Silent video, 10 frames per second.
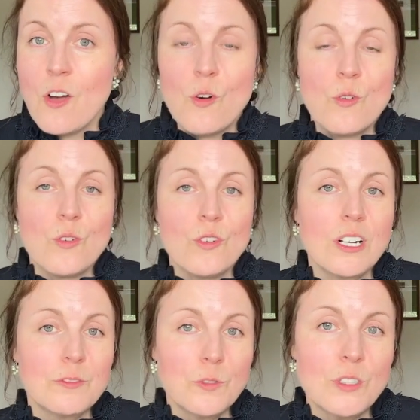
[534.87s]
or
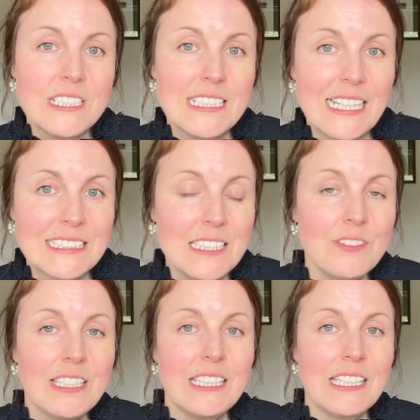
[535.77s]
avoid an
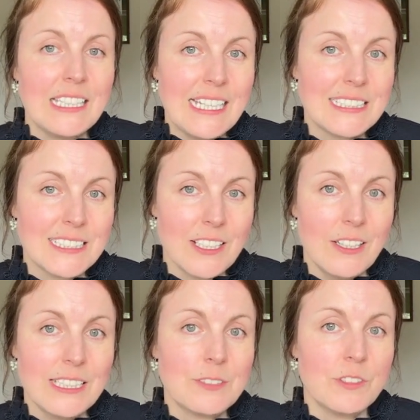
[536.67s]
activity and
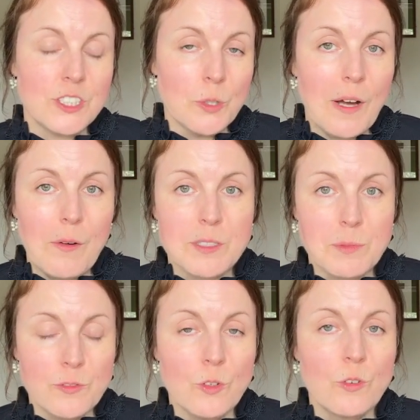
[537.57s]
exercise for 2 hours
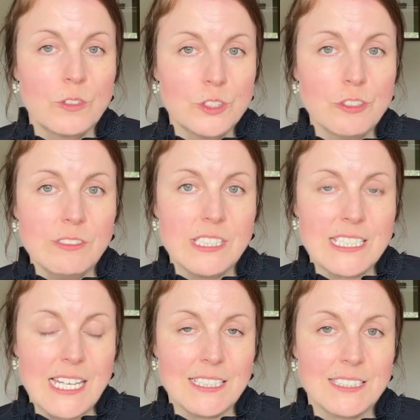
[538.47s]
before or during the
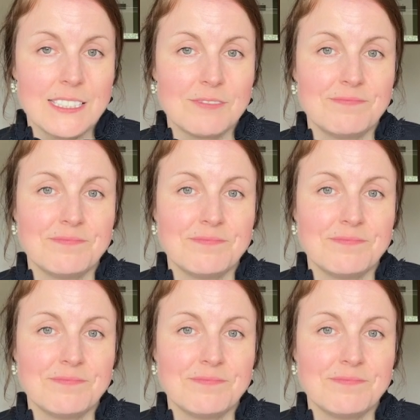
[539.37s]
test.